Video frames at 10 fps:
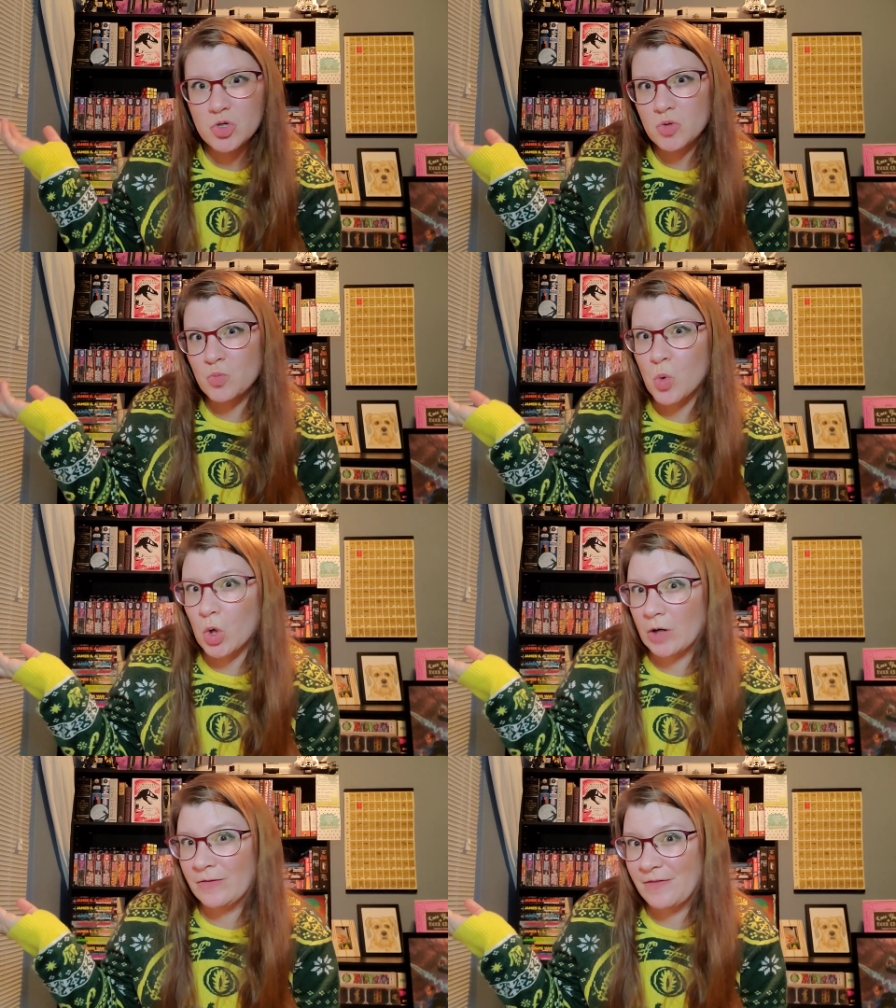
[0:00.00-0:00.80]

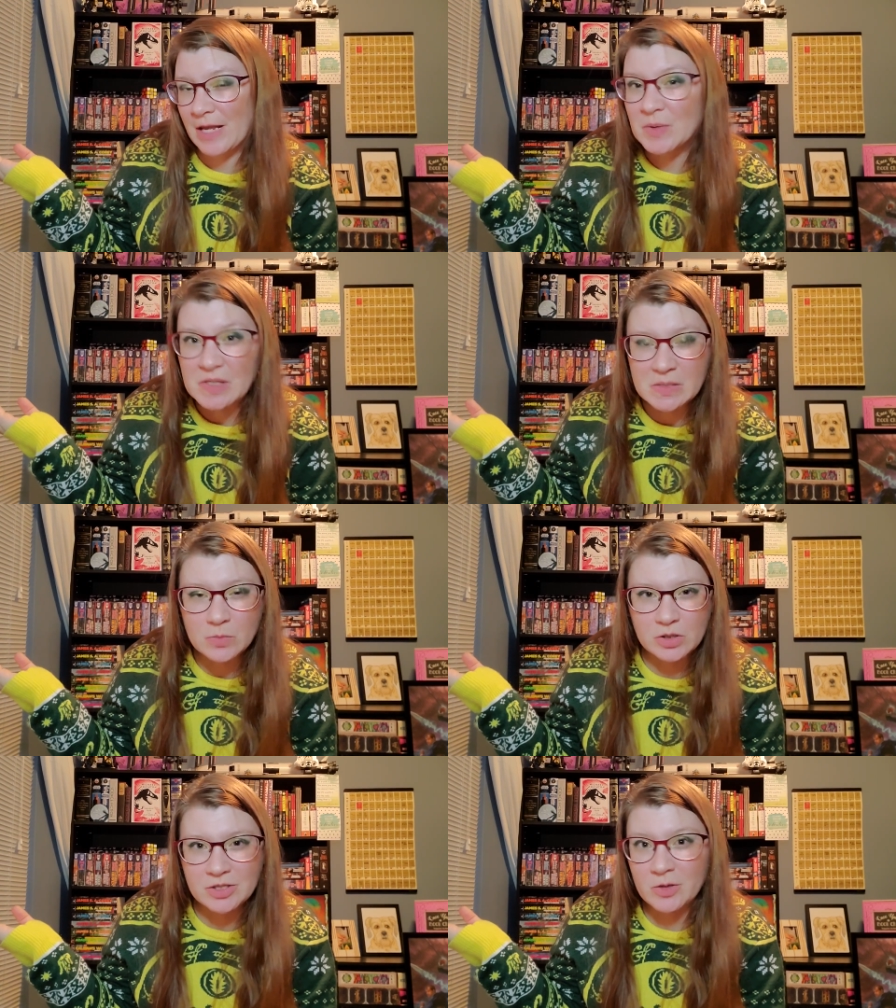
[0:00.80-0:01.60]
more famous
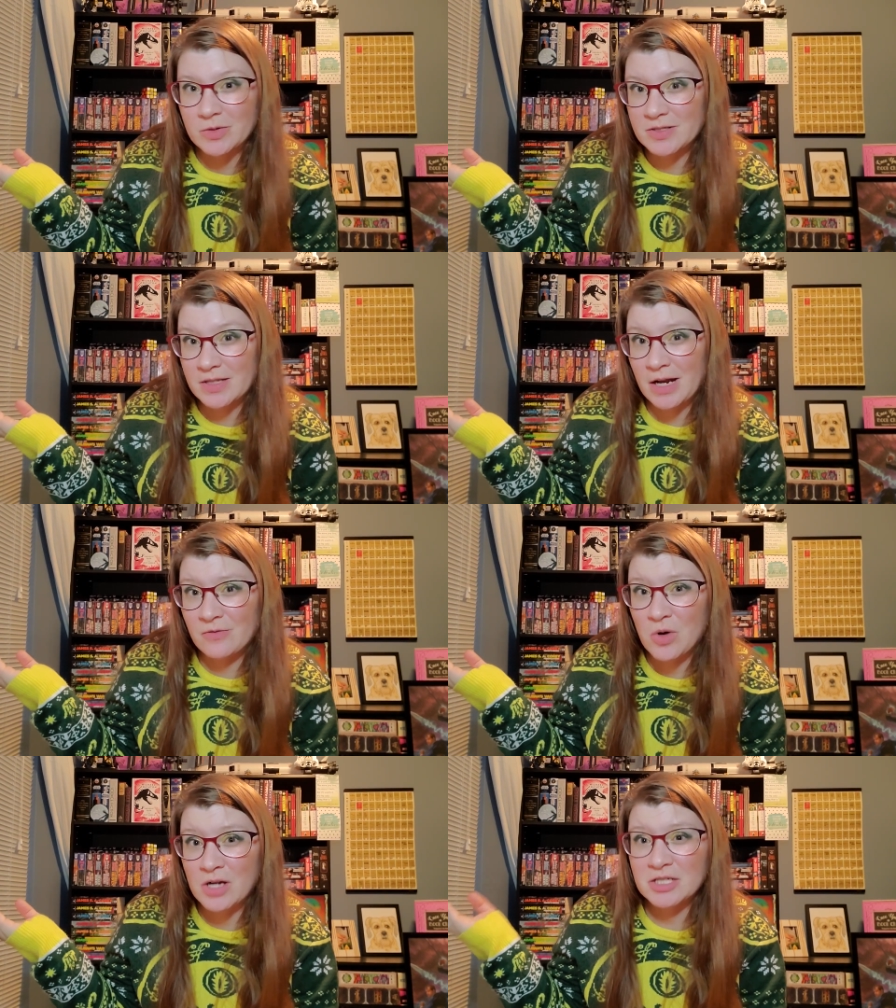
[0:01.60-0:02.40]
booktubers that I've
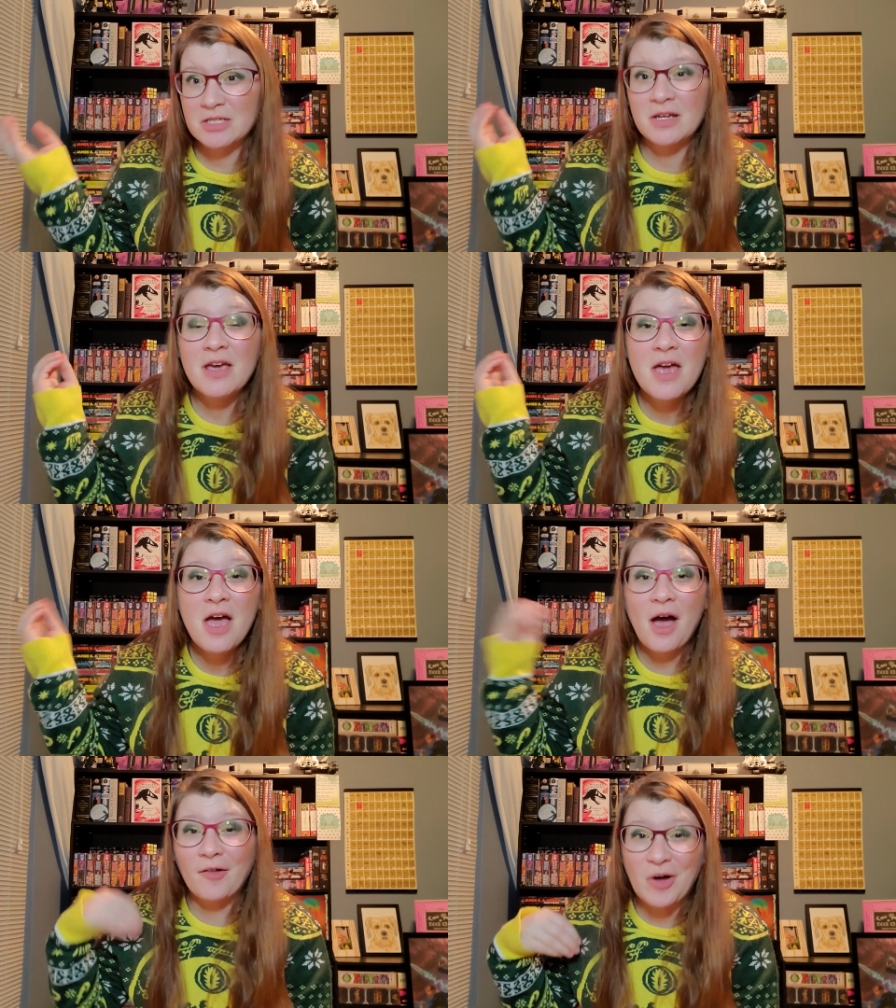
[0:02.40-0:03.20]
watched.
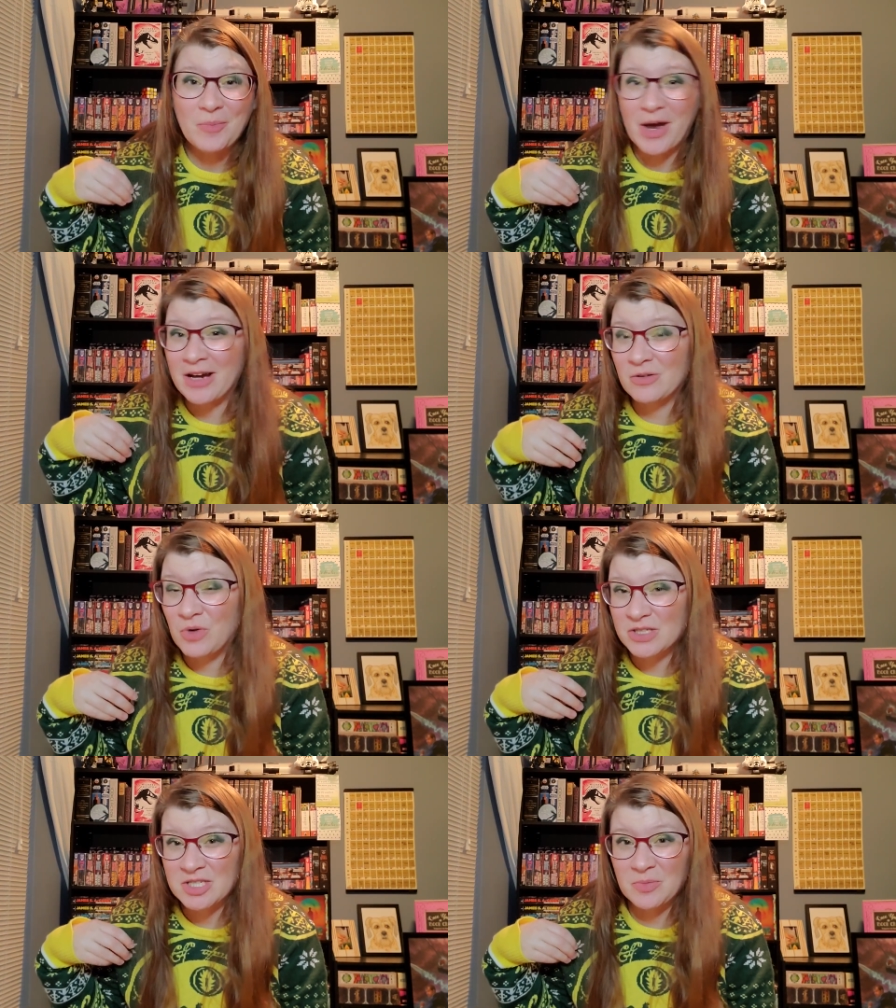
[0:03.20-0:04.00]
I've gone back and
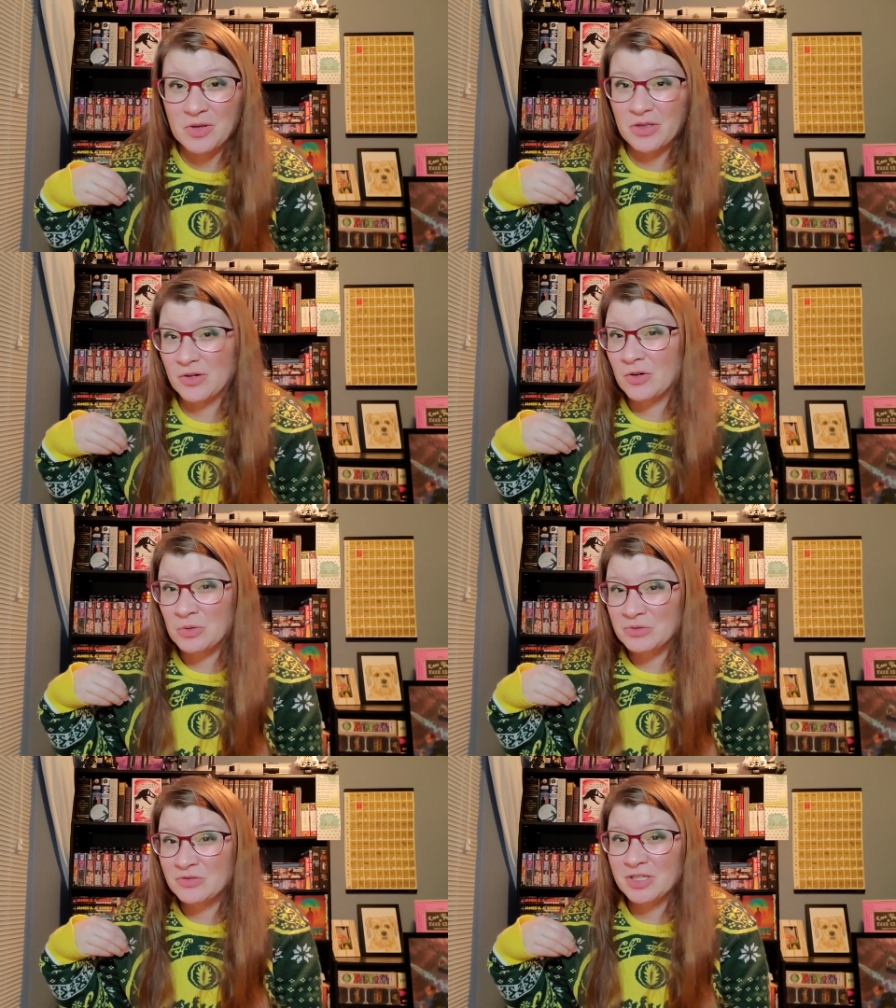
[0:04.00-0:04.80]
watched some of their
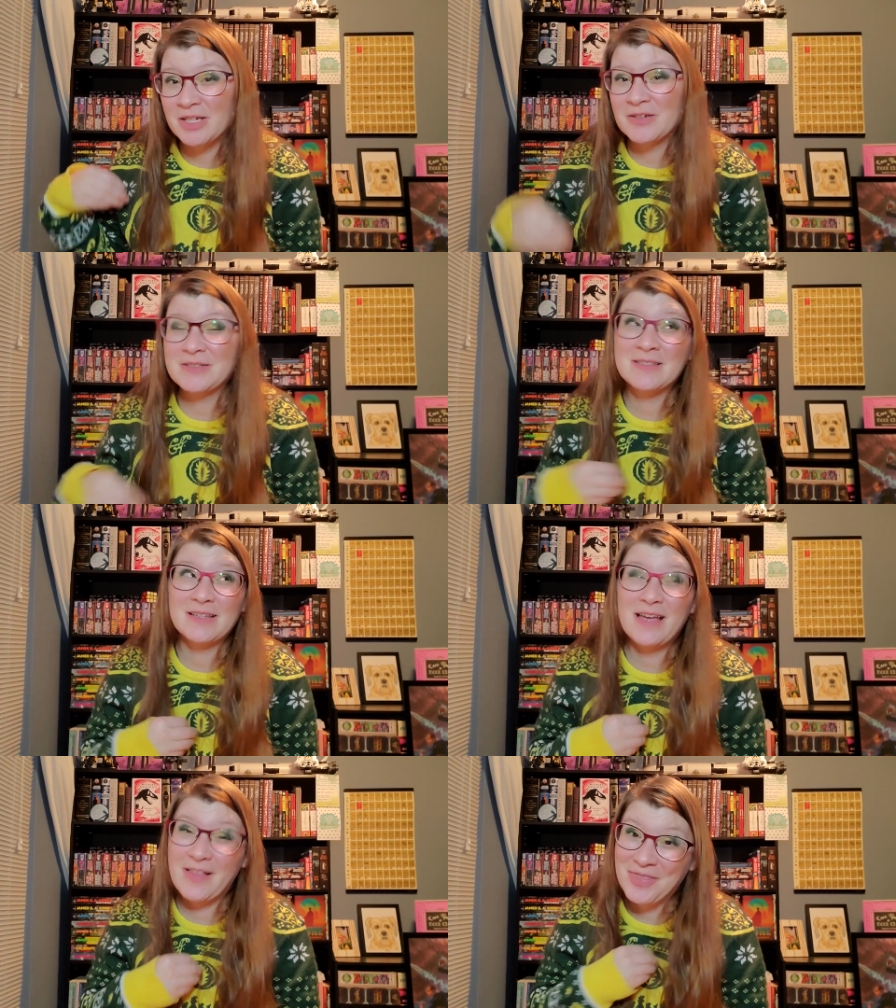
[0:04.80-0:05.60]
old videos,
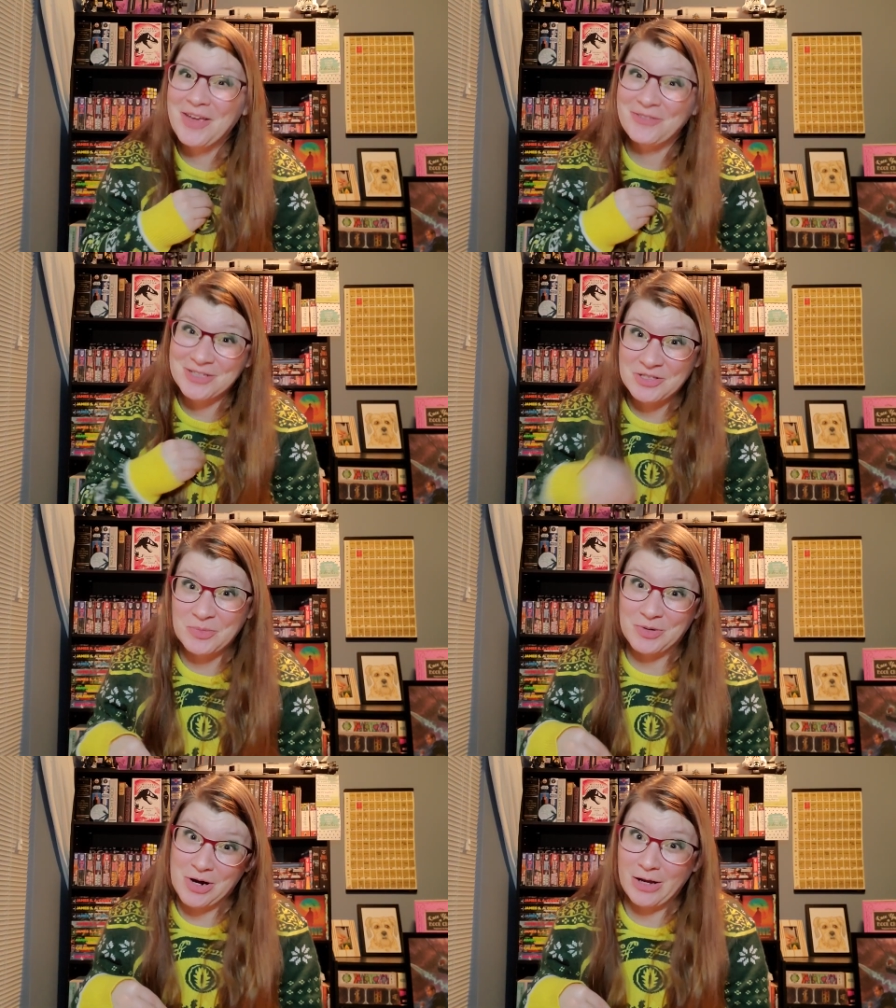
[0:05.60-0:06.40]
and they were
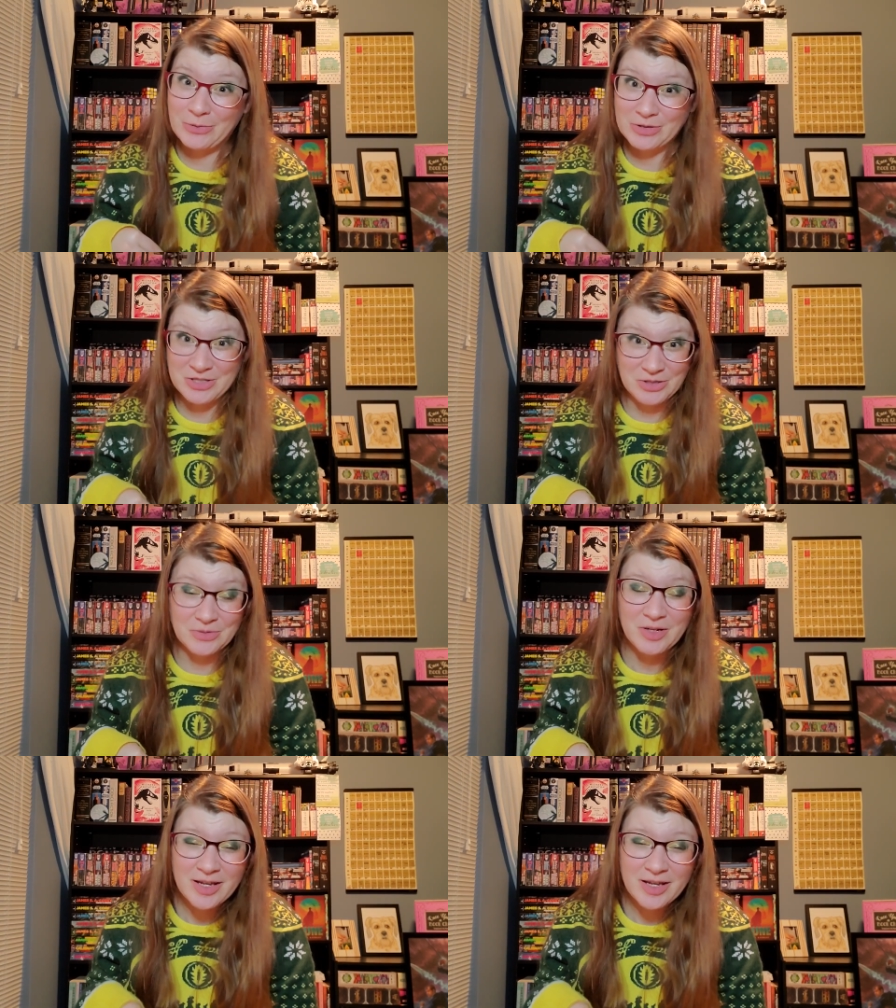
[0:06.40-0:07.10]
super awkward too.